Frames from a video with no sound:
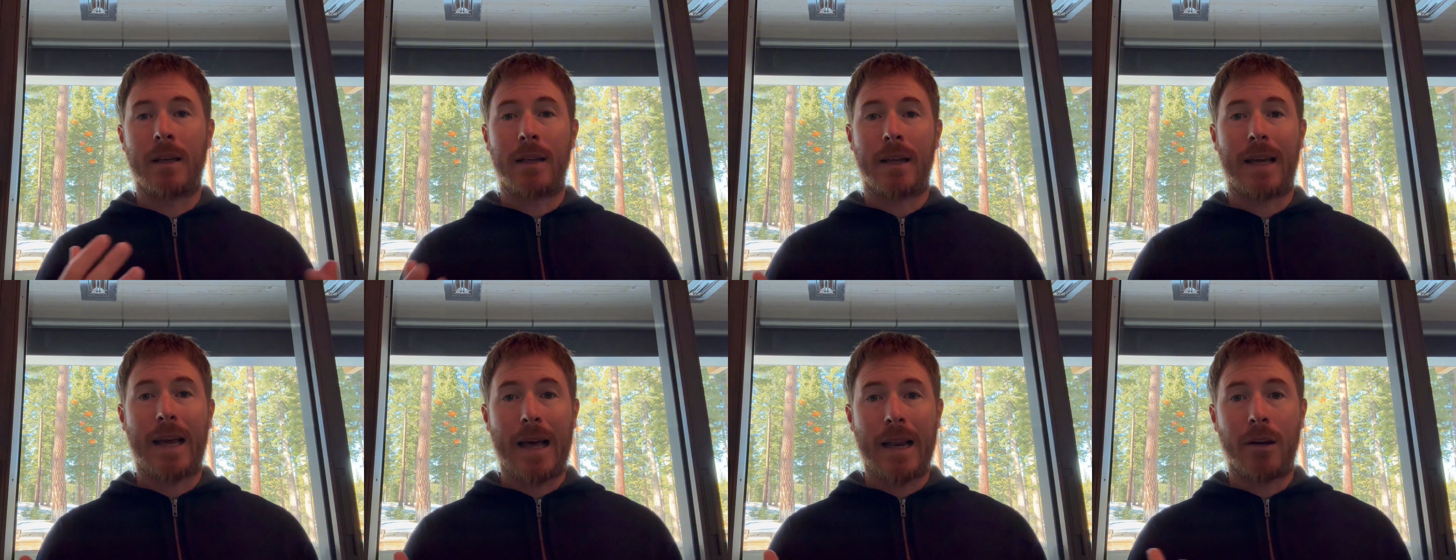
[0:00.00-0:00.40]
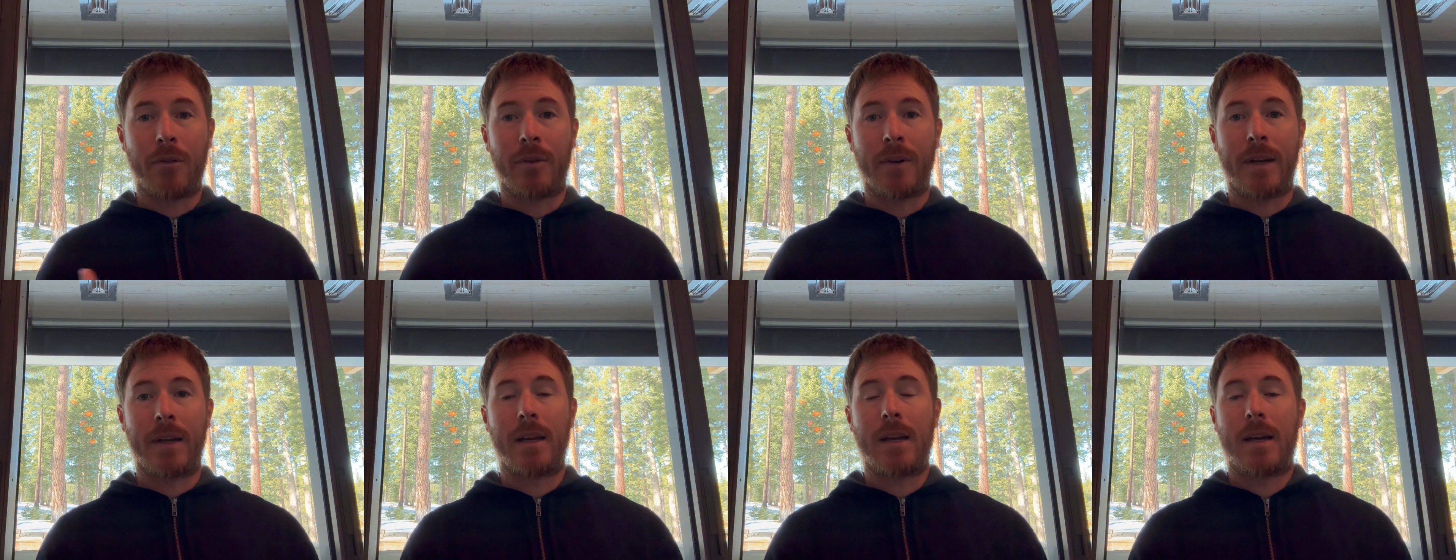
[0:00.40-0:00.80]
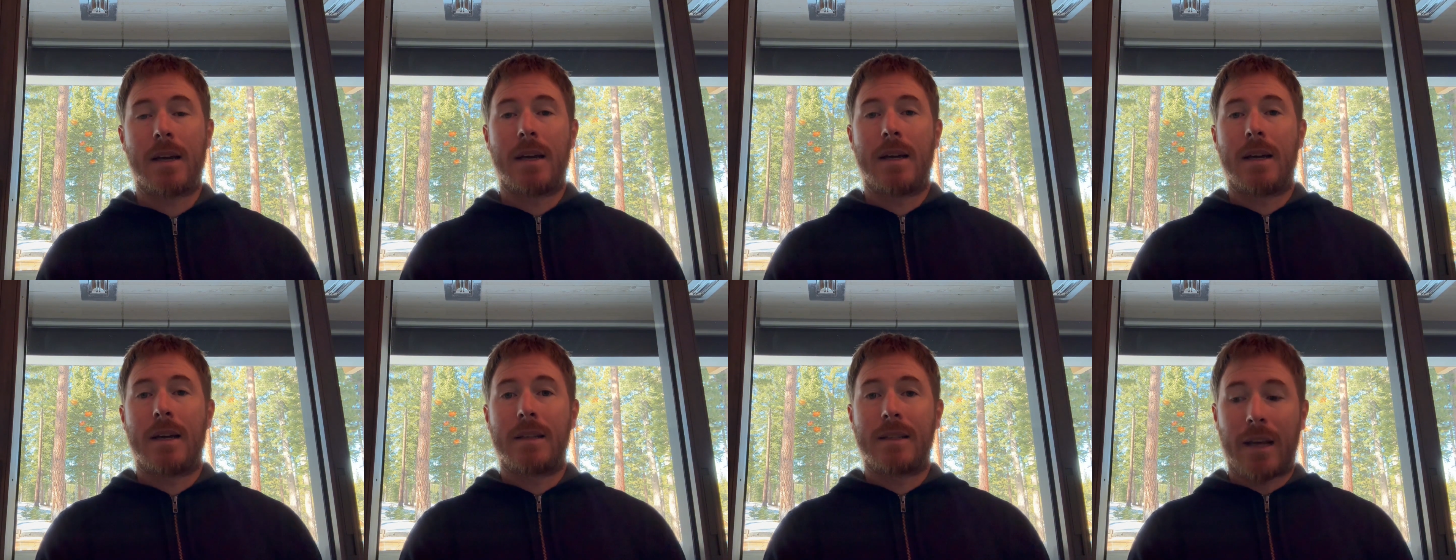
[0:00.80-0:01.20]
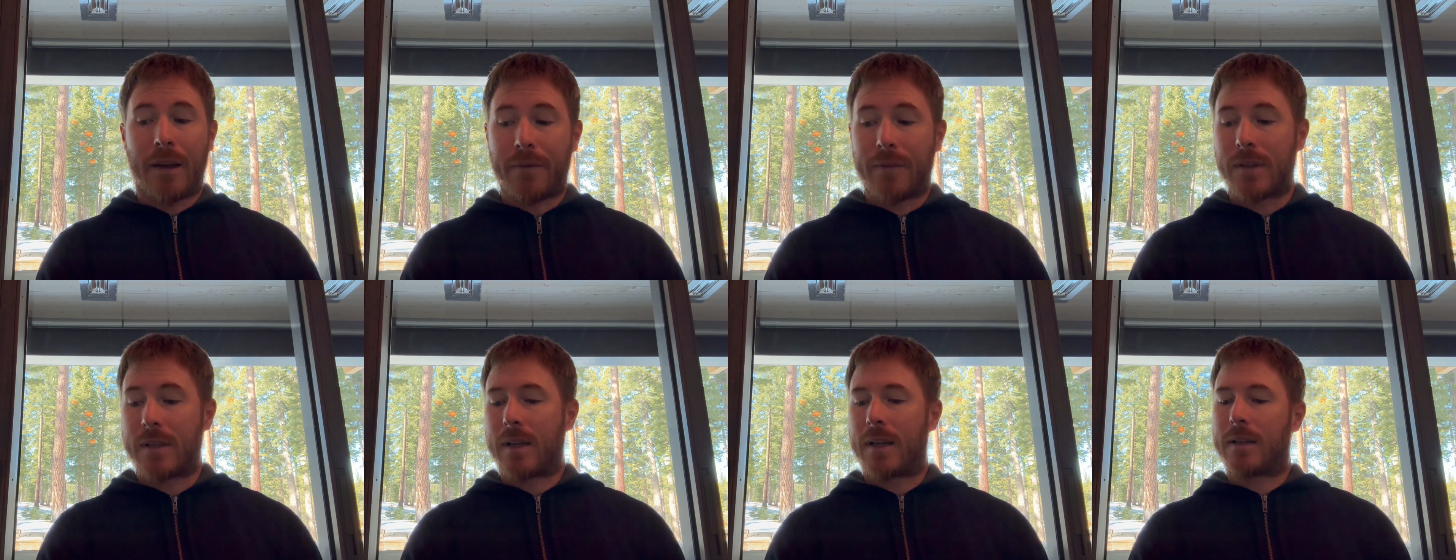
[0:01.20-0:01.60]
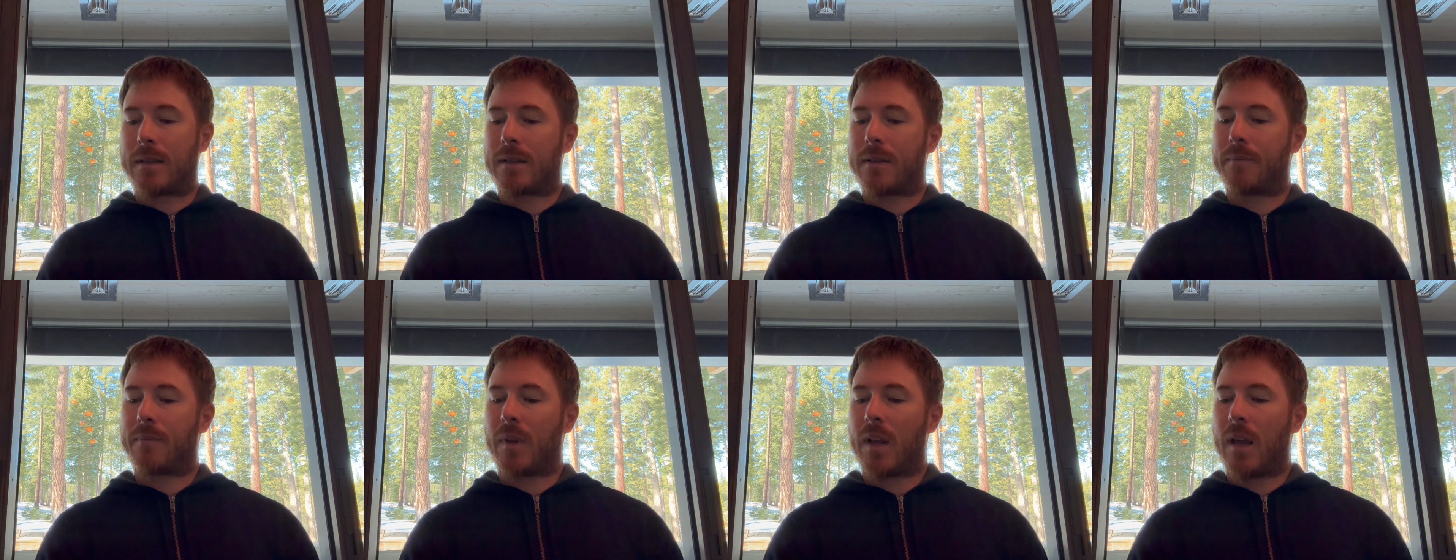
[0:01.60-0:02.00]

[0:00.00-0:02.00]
in a calorie deficit.